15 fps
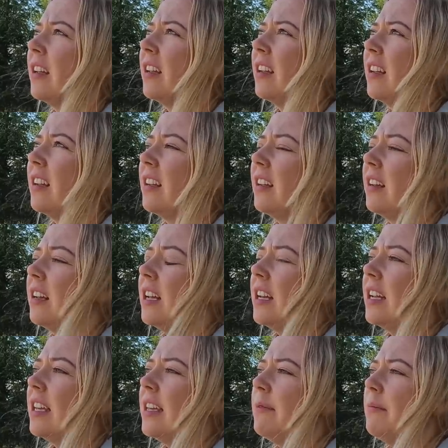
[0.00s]
I'm
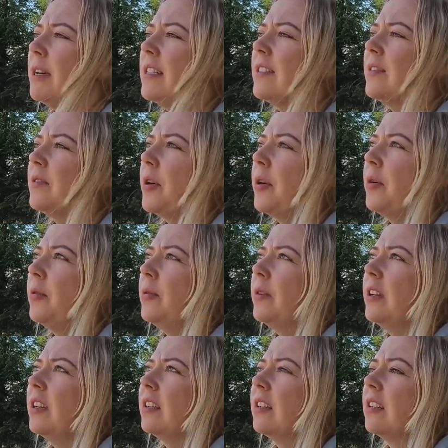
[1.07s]
gonna keep my stone.